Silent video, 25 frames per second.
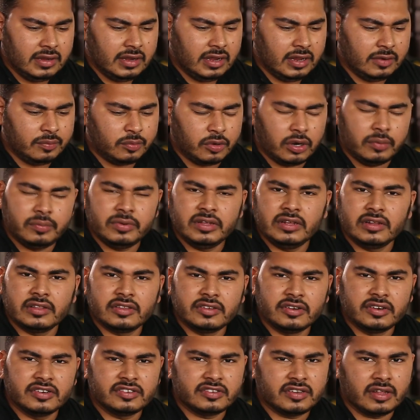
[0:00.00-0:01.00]
and probably a
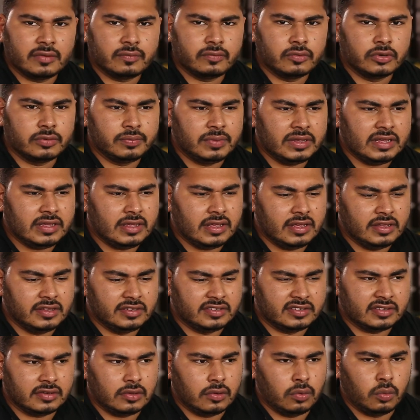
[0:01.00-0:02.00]
third step would be
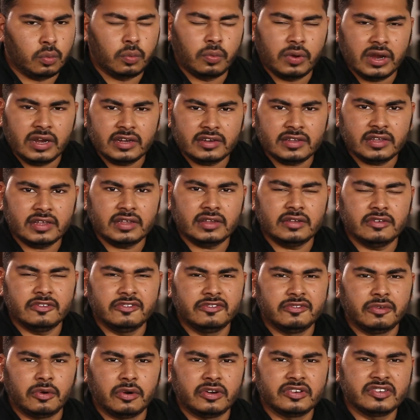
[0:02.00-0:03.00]
is waiting
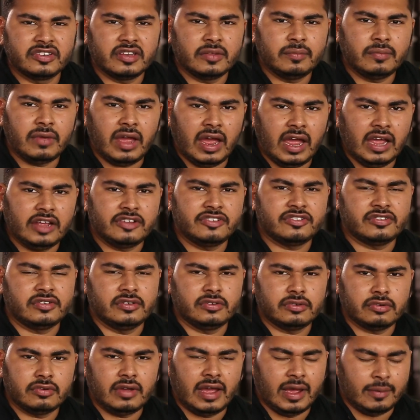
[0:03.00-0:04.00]
for some
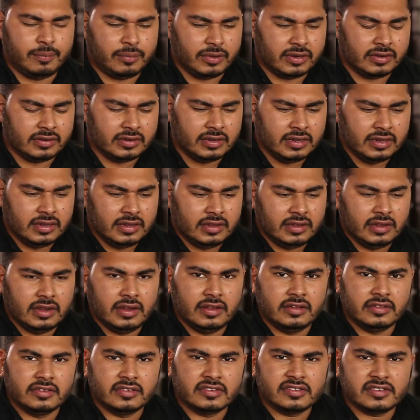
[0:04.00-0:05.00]
action to happen
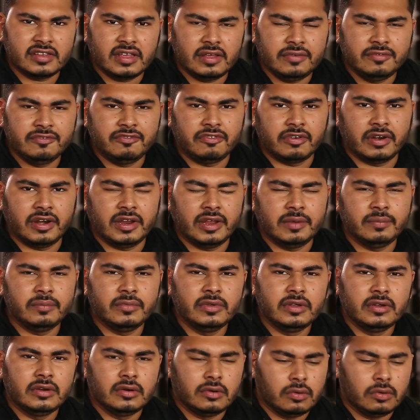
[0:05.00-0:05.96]
in the same frame,